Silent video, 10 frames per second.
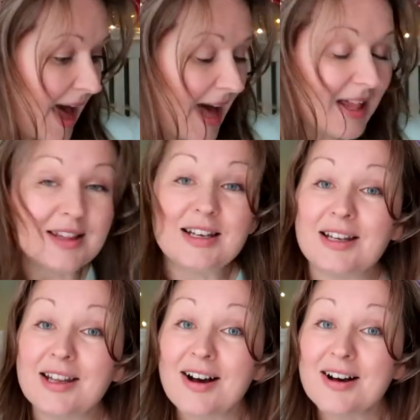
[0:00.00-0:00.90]
And the
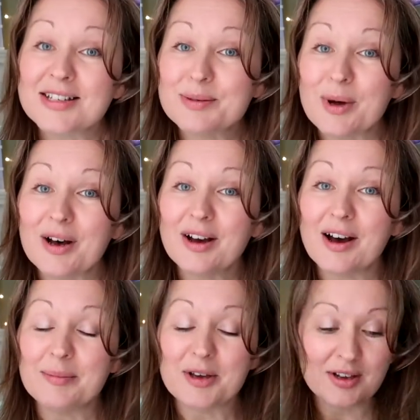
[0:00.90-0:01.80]
last mug
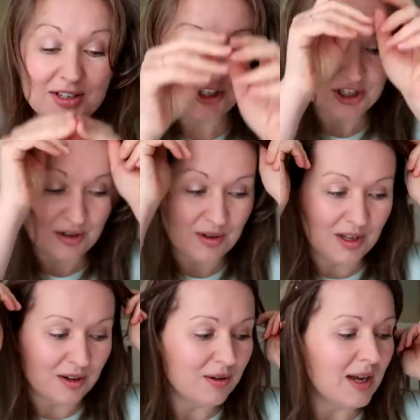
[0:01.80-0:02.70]
I'm going to show
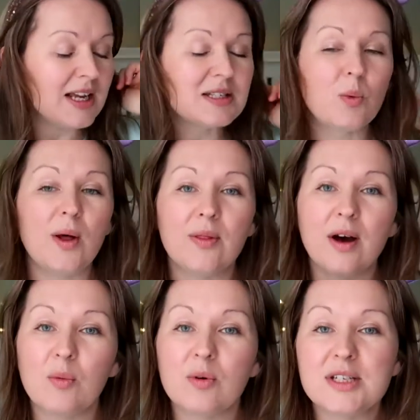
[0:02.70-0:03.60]
you is one that
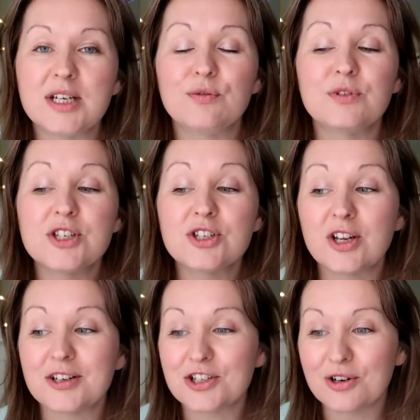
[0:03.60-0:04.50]
I wanted for
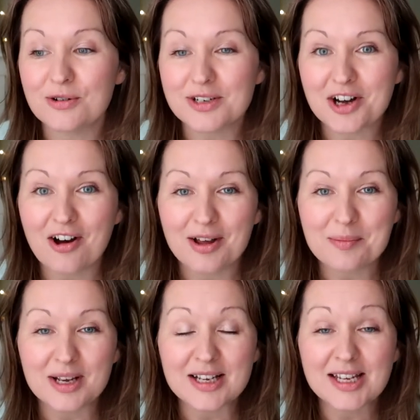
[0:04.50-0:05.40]
such a long
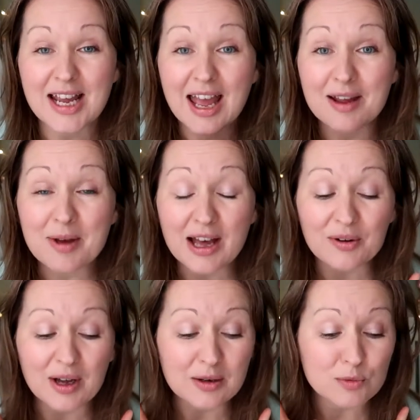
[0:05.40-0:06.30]
time, because it came
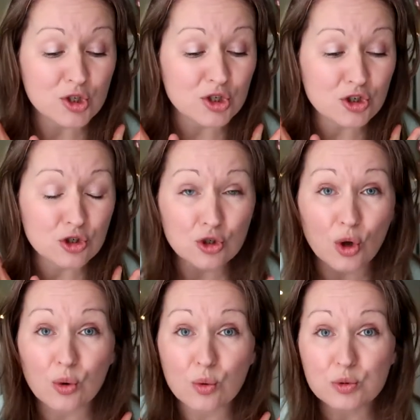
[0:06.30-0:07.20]
out and it was just
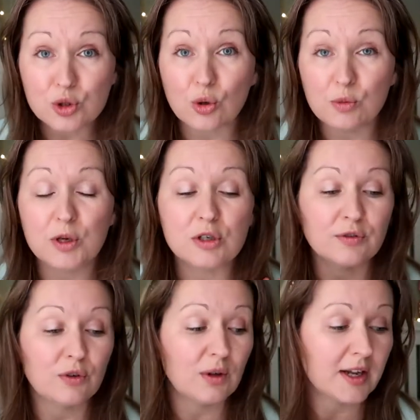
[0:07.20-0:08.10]
so, so
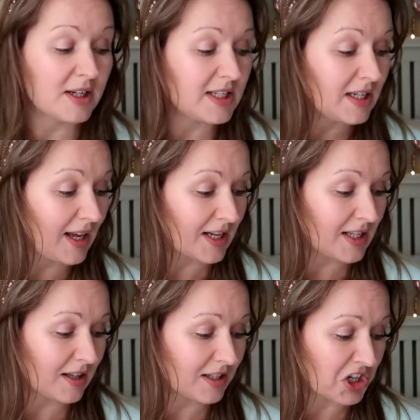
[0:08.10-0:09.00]
beautiful, and I didn't get
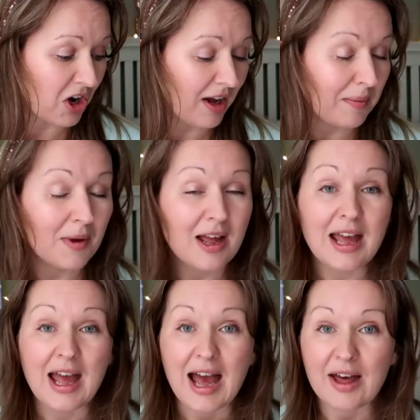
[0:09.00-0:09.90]
it at the time,
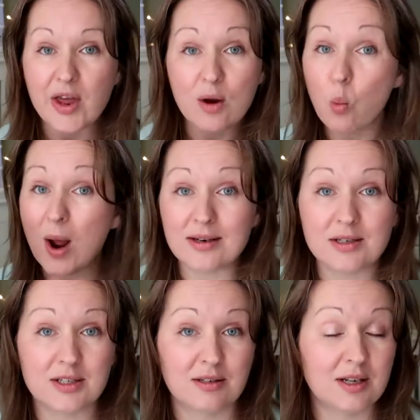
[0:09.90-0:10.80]
and then it
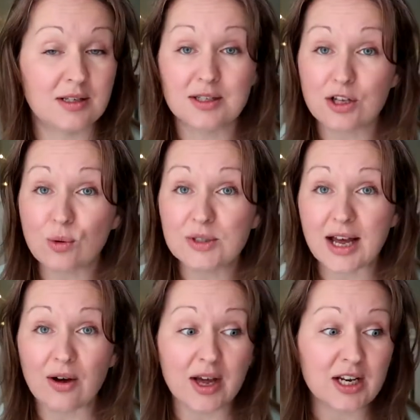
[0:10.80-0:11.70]
went. It sold
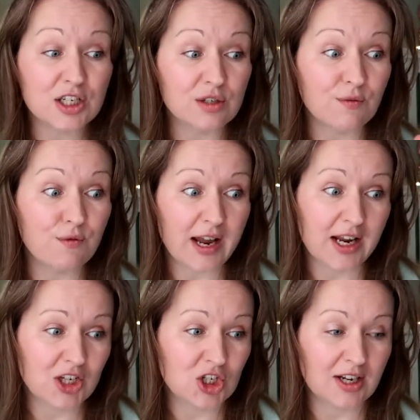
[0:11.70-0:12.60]
out and it just
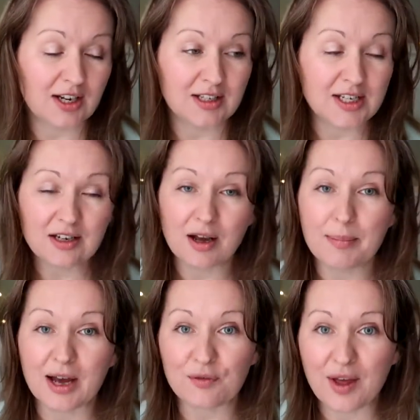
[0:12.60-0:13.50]
vanished, and it didn't come
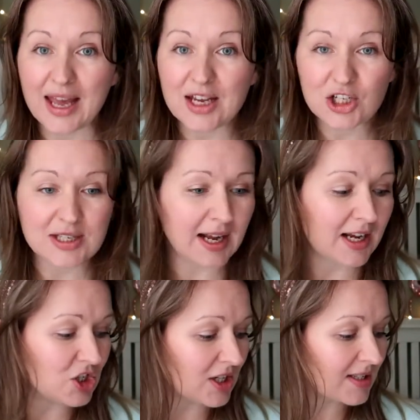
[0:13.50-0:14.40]
back for ages and
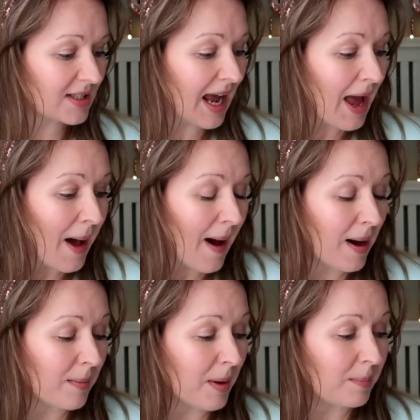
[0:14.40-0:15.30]
ages.
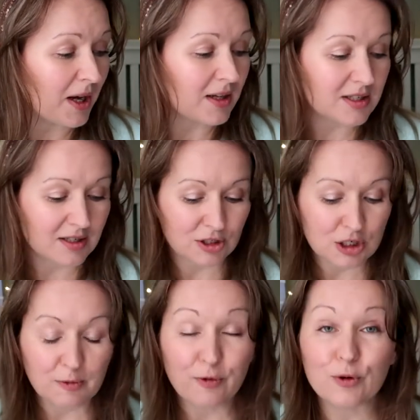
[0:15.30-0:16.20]
But
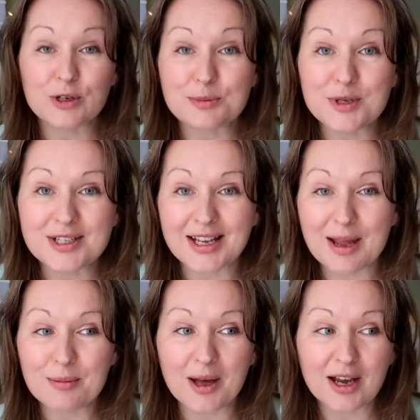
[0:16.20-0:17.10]
just before Christmas, it
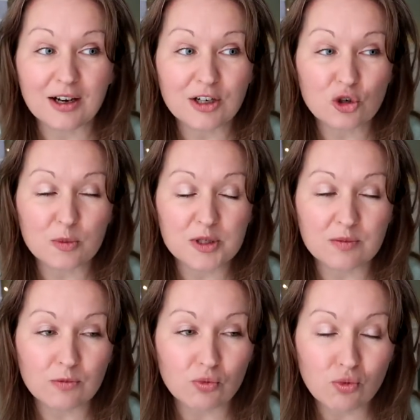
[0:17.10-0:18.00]
came back, and I dropped
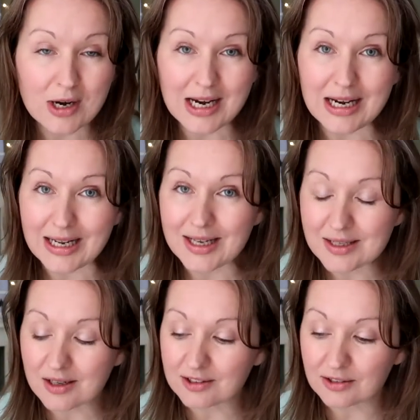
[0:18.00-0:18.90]
some really
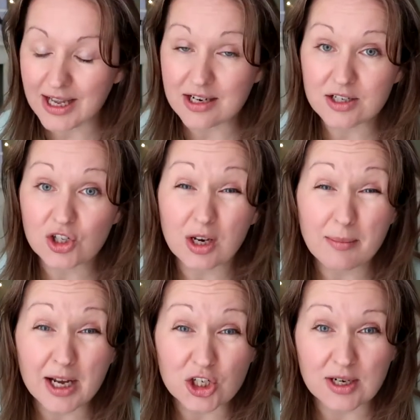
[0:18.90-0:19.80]
subtle hints. You can
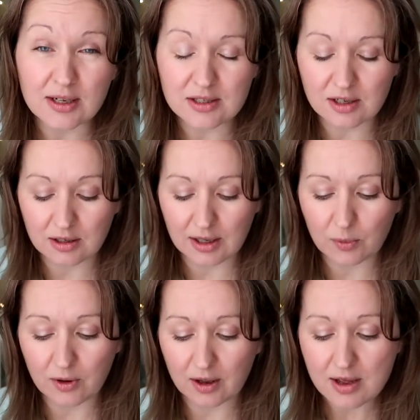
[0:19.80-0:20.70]
imagine how subtle they
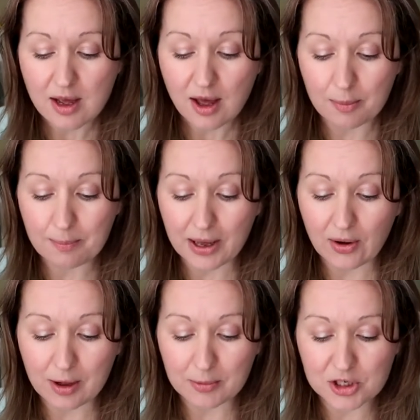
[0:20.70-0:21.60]
were
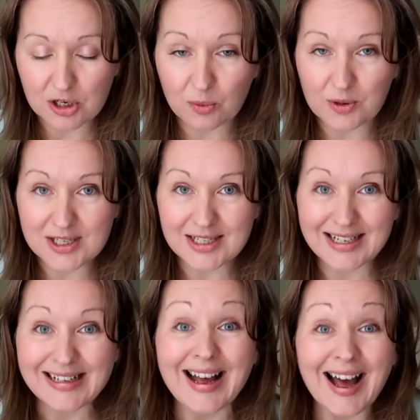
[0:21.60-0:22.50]
about how much I wanted
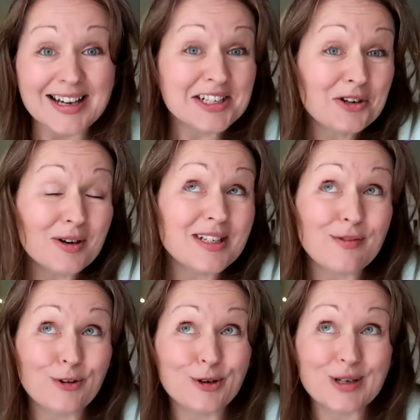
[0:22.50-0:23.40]
it. And I got
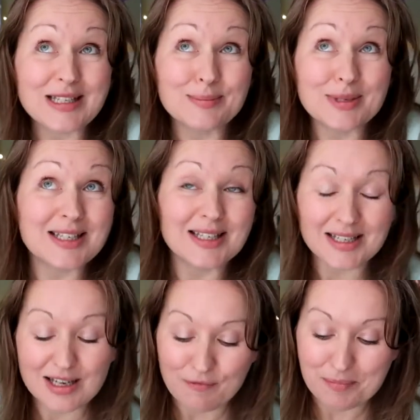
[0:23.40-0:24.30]
it for Christmas
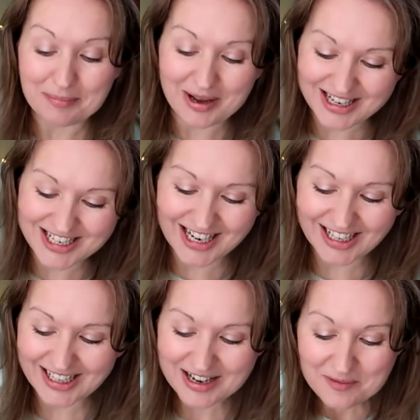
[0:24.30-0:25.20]
as if by
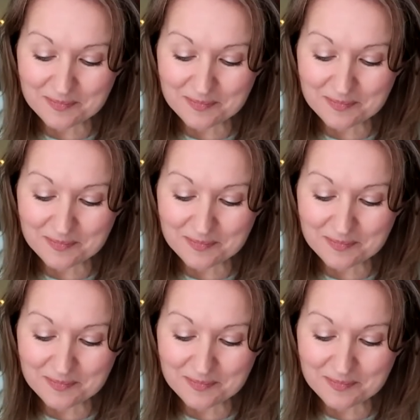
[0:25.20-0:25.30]
magic,